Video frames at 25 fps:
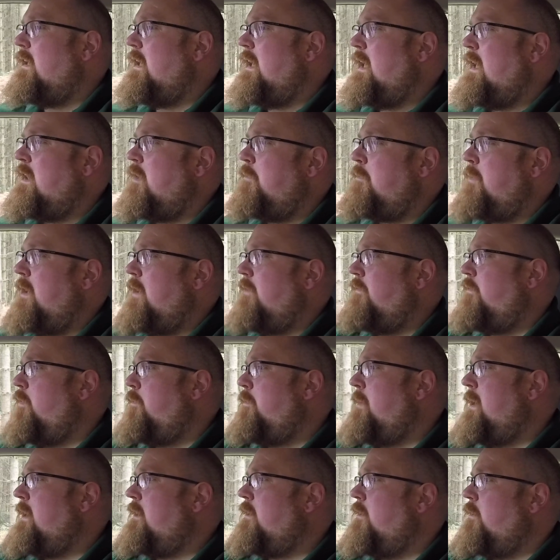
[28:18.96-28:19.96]
in a bit of a
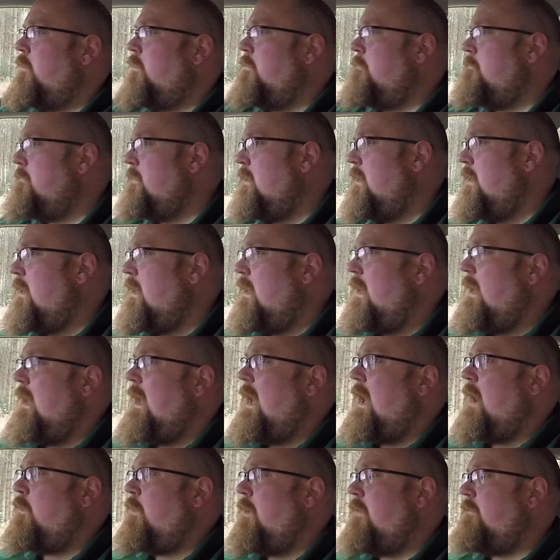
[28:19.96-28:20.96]
pickle.
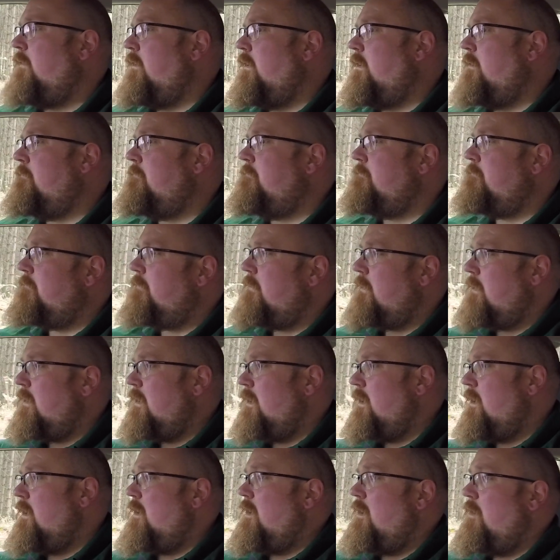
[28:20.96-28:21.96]
However,
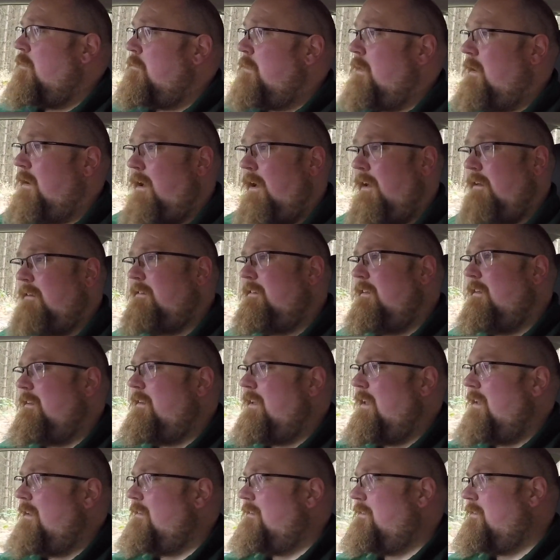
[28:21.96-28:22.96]
because
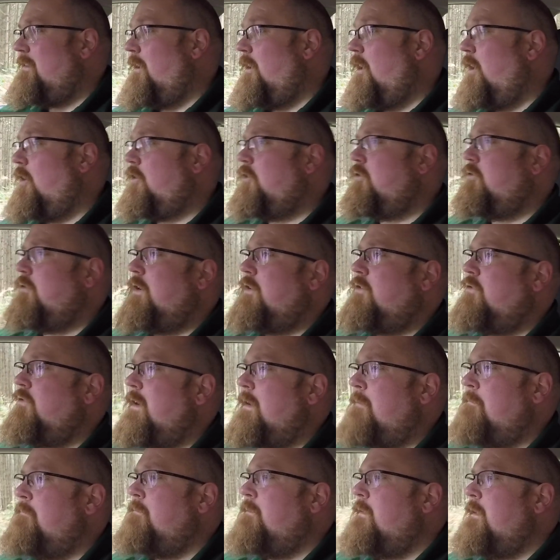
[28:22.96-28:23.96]
this is the luxury
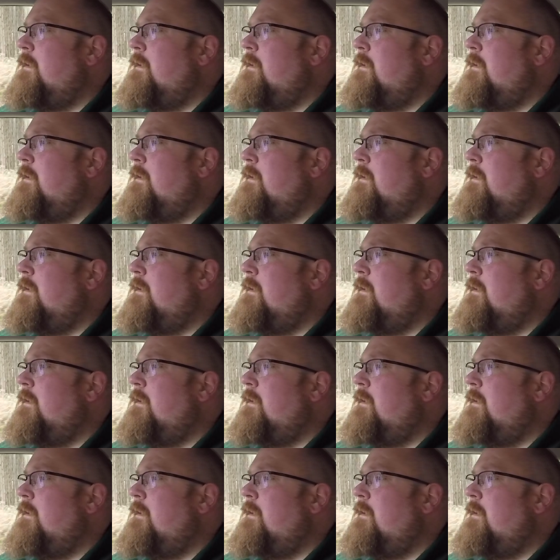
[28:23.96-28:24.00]
trim,